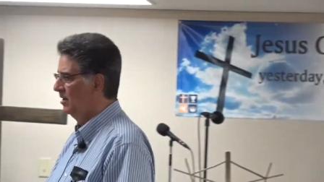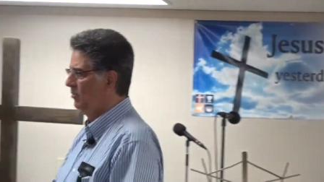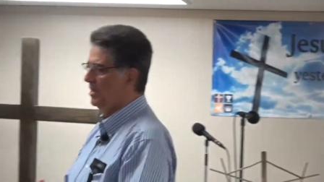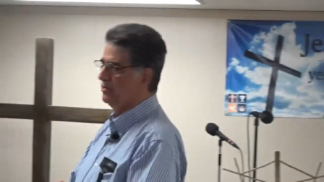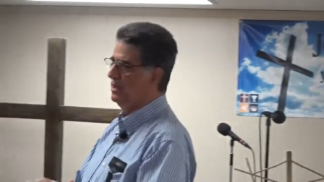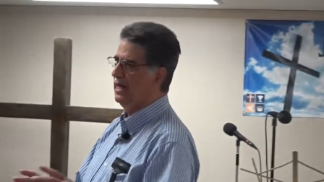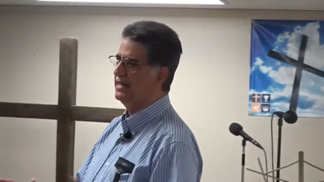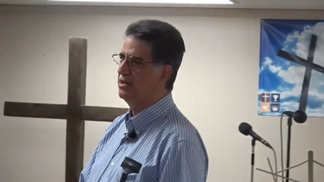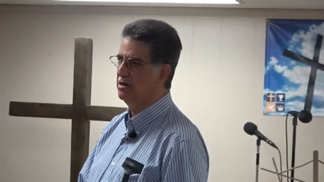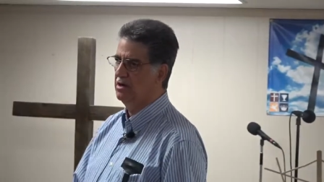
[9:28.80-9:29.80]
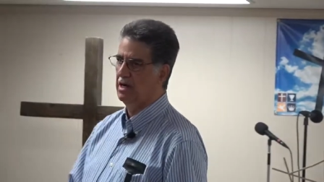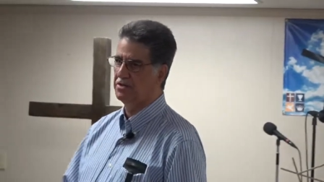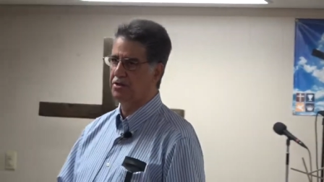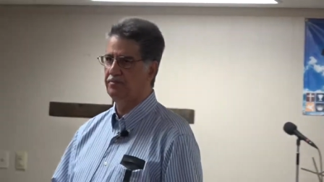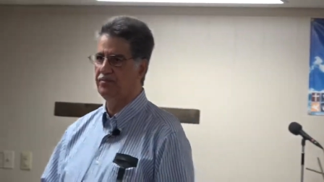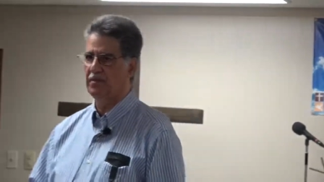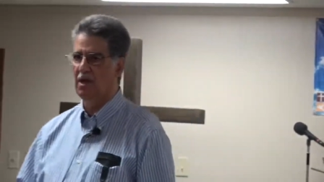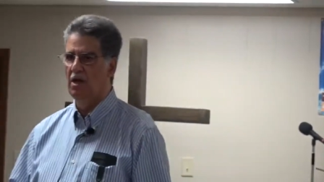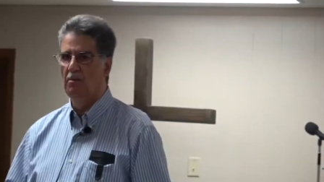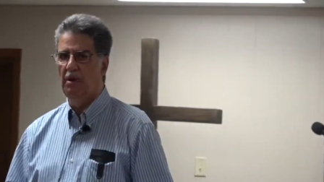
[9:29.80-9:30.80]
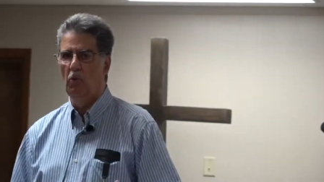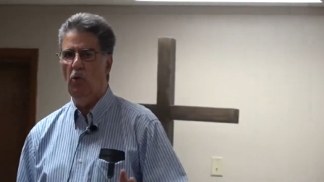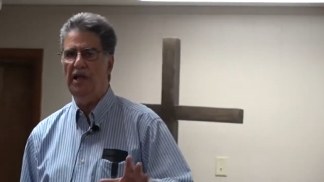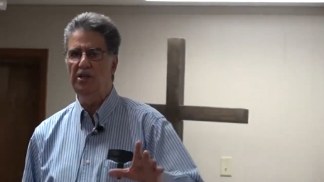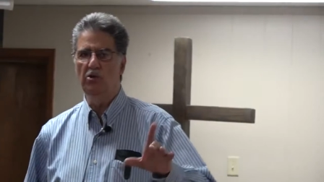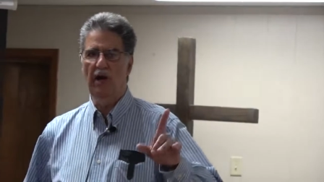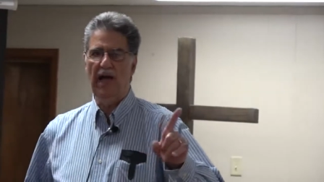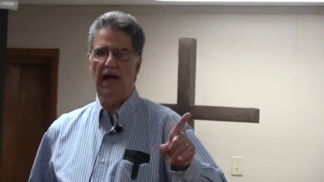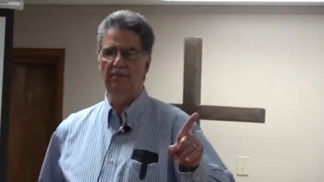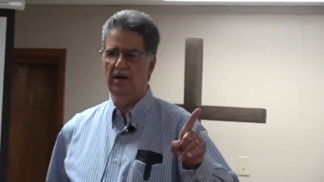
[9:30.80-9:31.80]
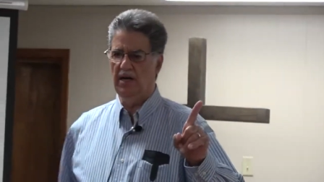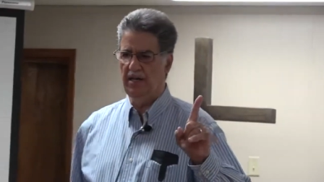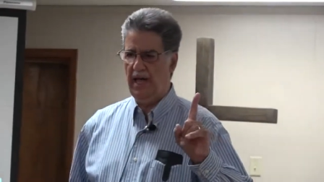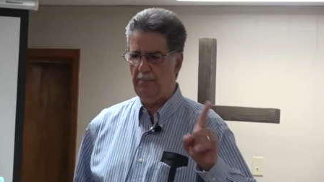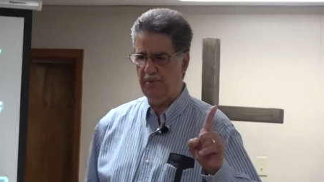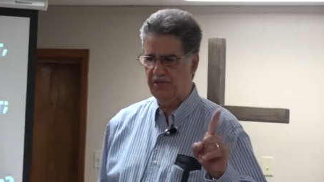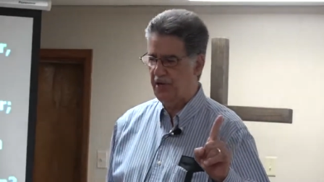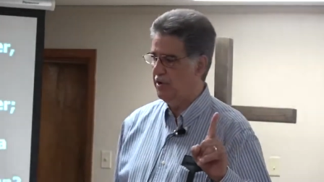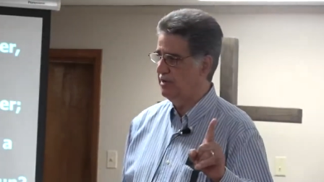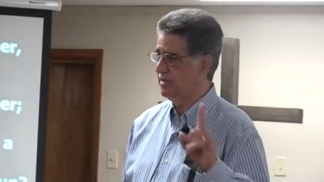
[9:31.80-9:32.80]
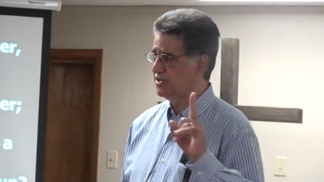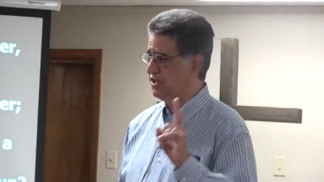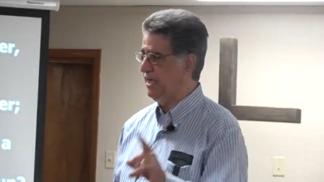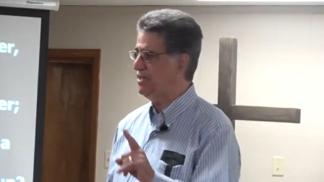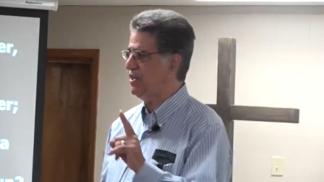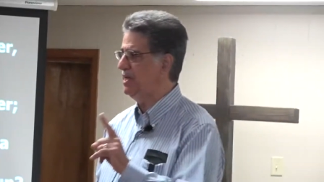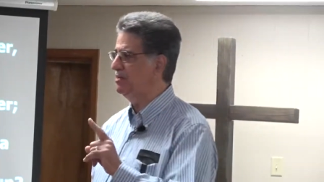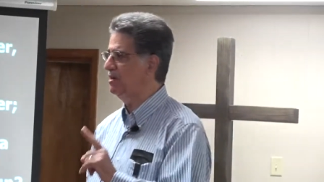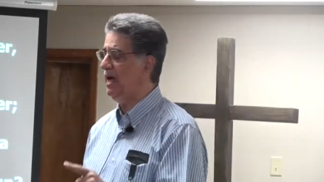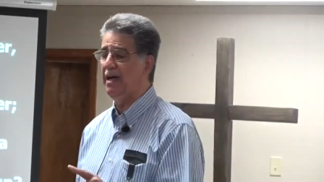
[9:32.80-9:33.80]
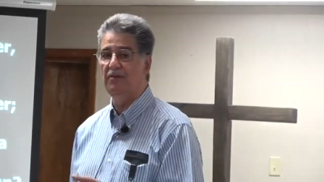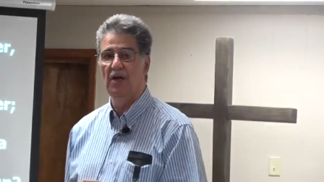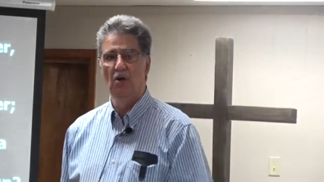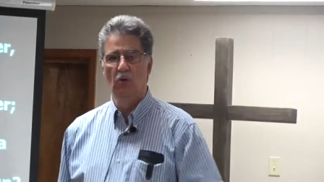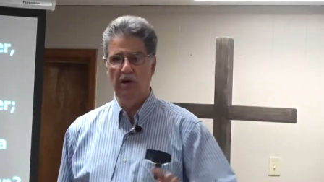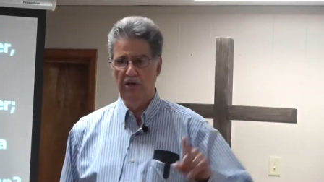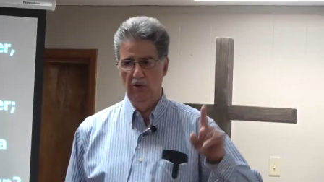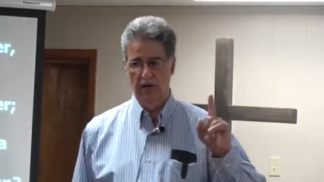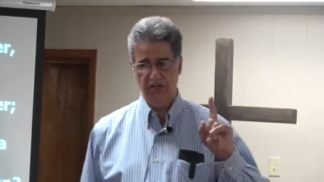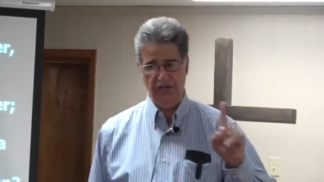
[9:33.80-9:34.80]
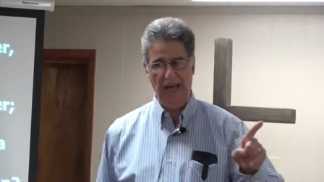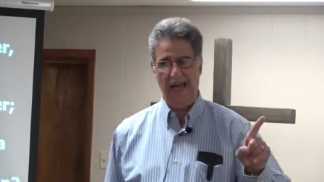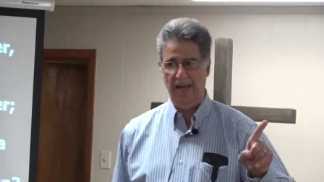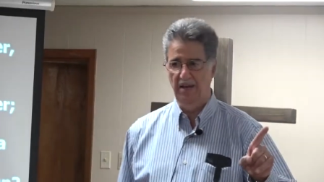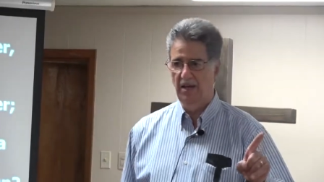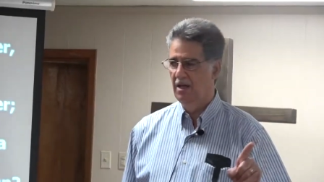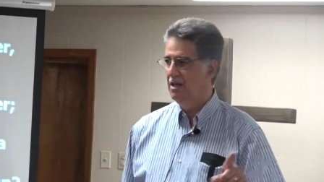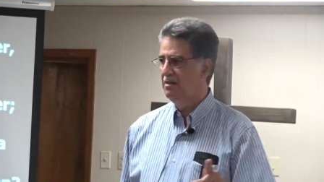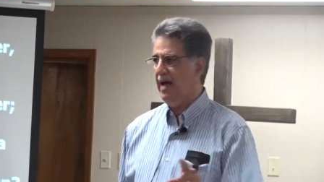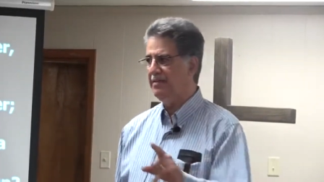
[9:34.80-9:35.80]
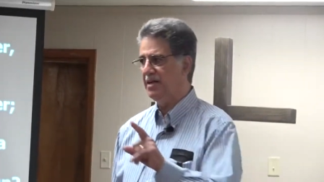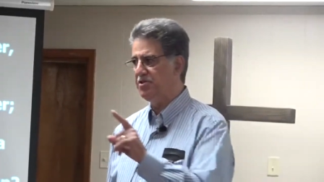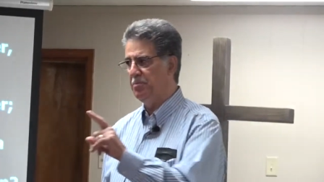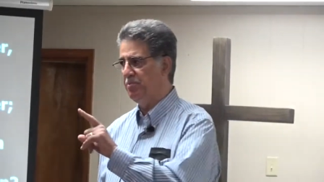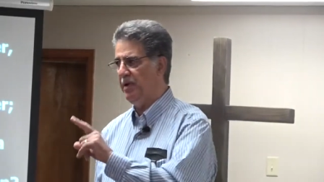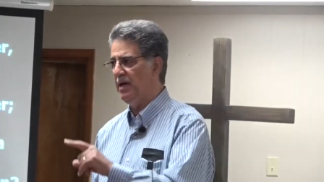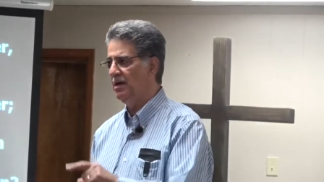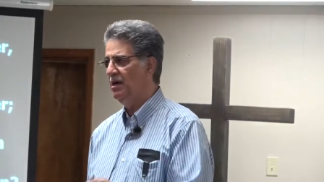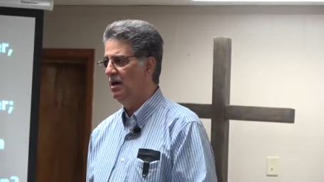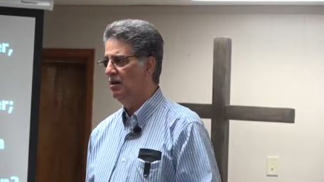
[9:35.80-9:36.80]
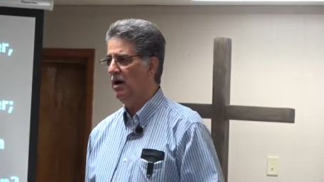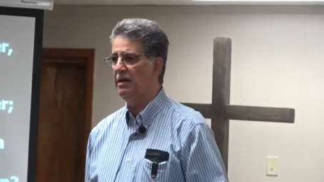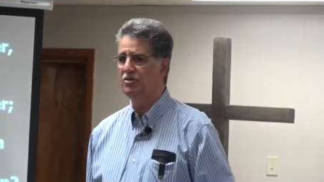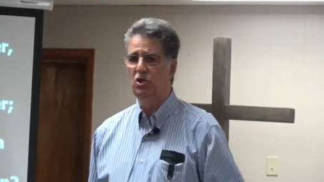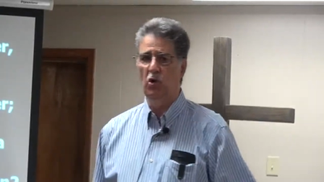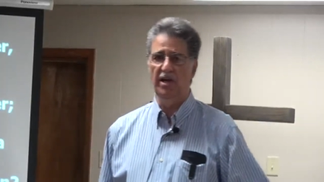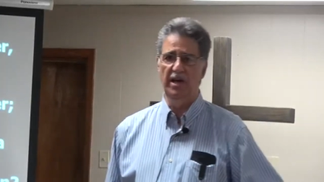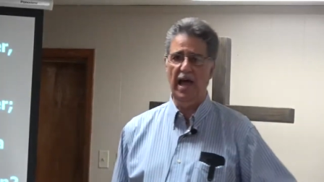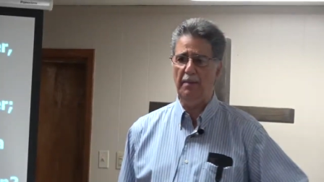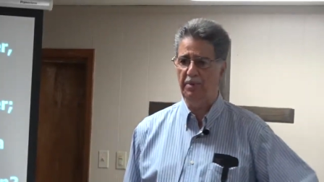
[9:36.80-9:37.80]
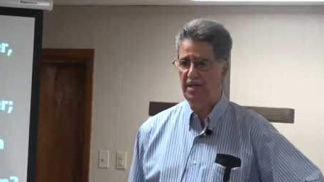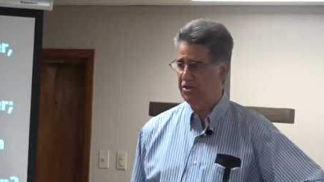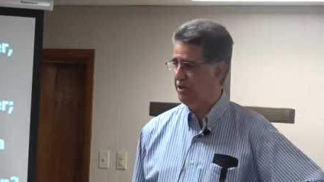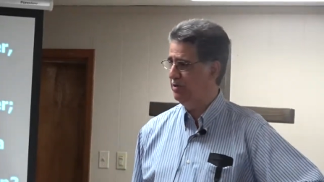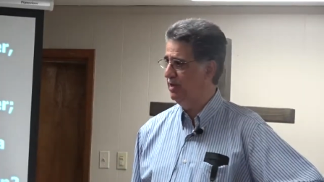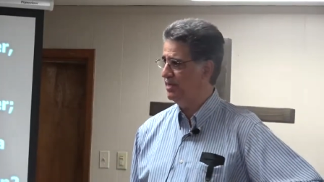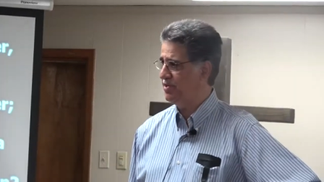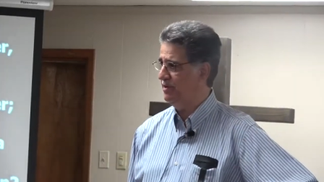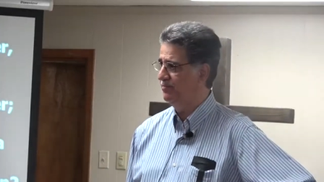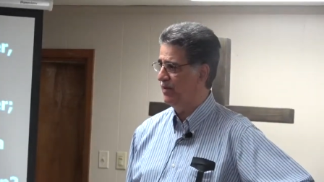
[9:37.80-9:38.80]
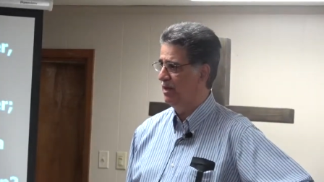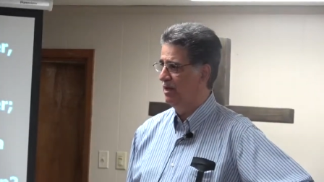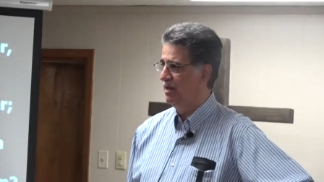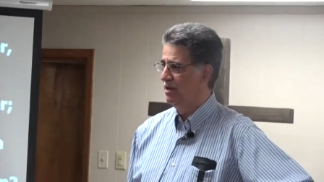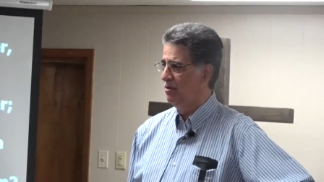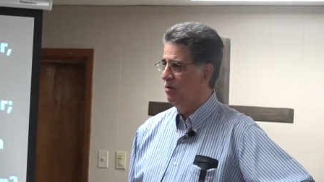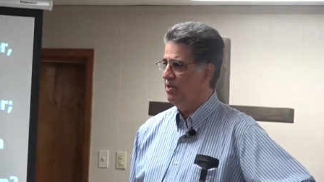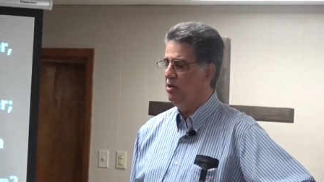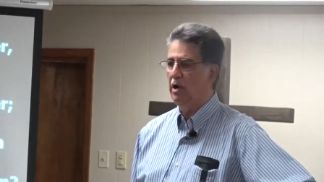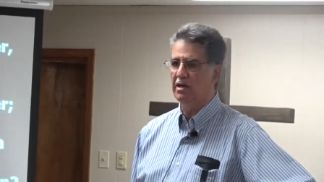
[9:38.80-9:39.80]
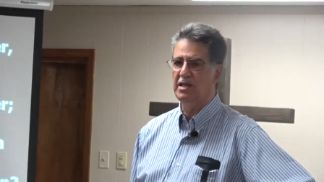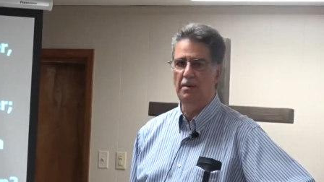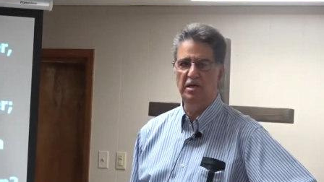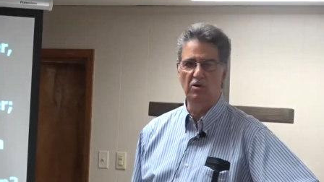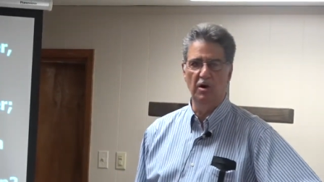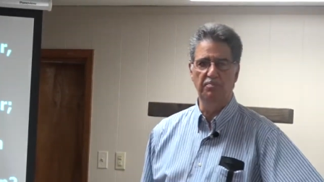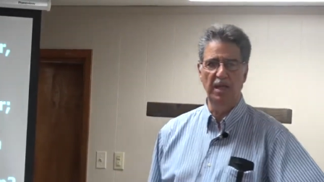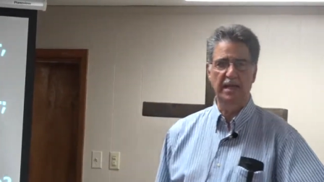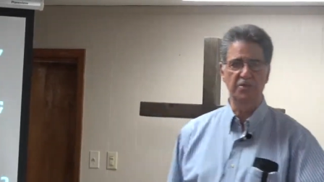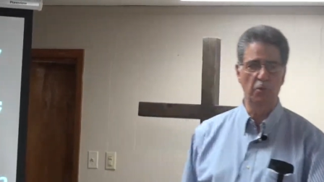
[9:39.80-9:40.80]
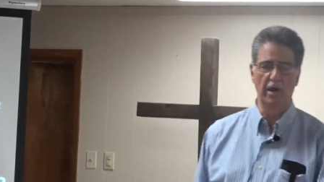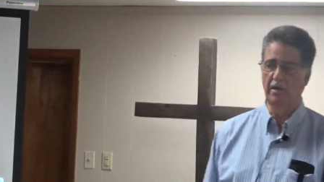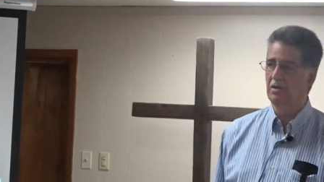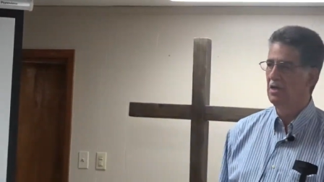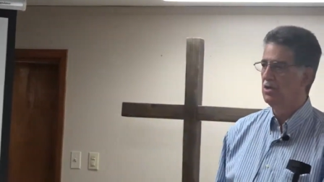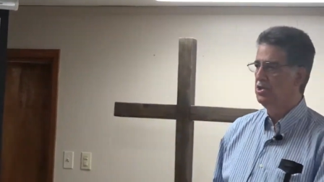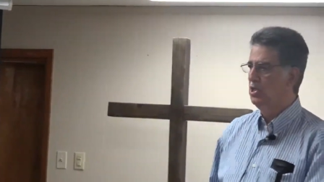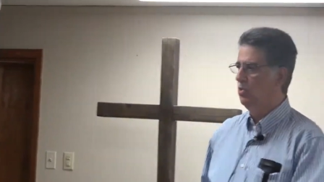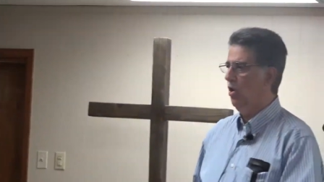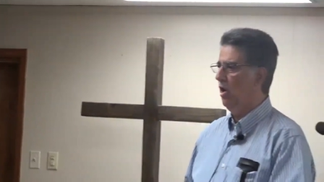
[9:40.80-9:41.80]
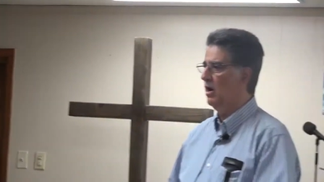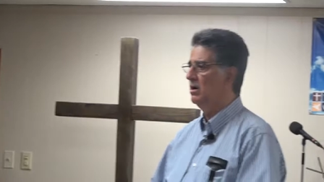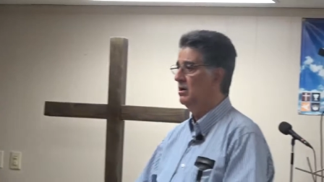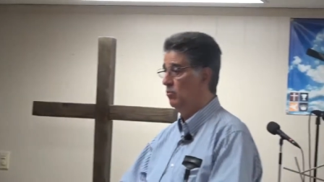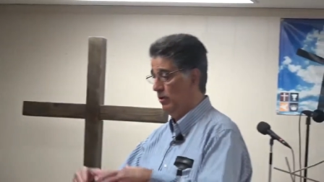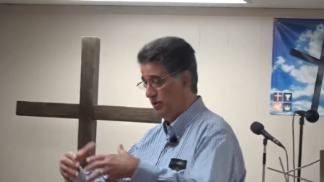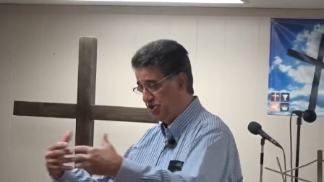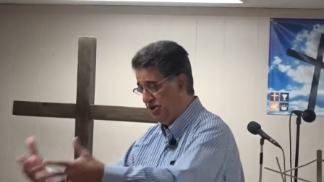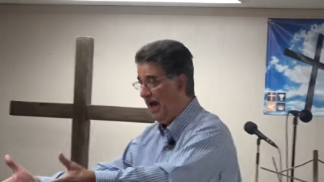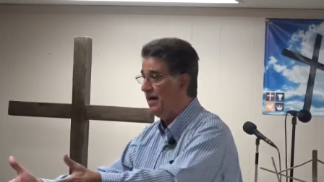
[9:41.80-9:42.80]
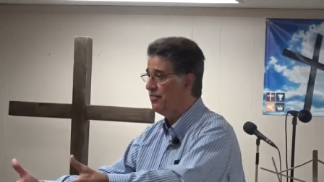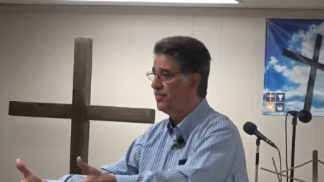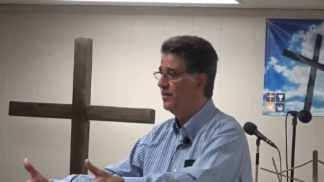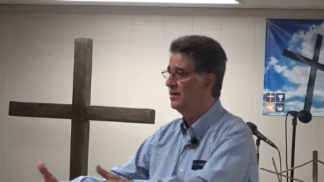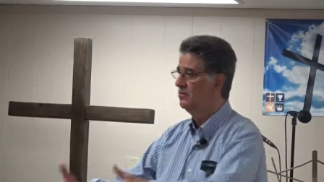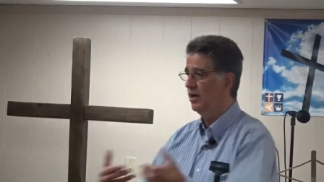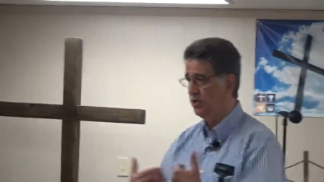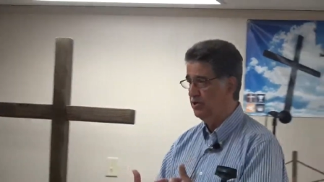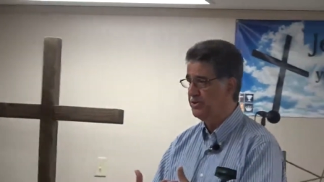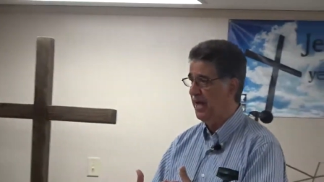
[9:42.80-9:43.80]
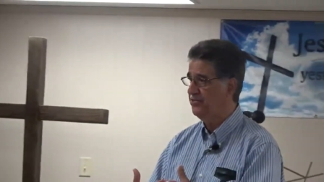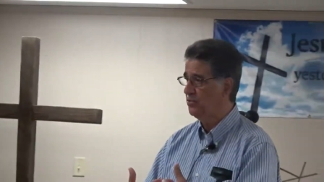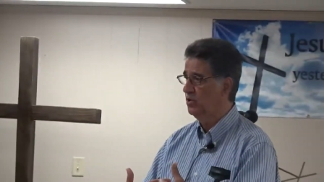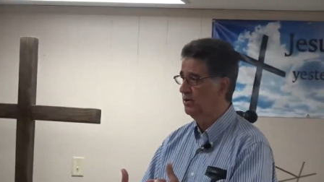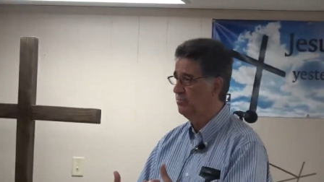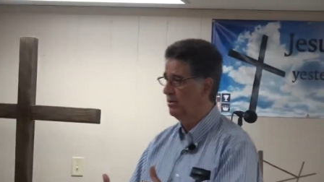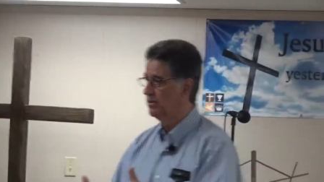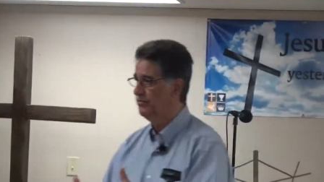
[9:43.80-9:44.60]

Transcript: Whether we like it or not. But when you have an episode of a season in your life where you are sad, that doesn't bring a lot of joy and happiness to you, does it? When you are coming to a place where you are, when there's death, not your death, you wouldn't be able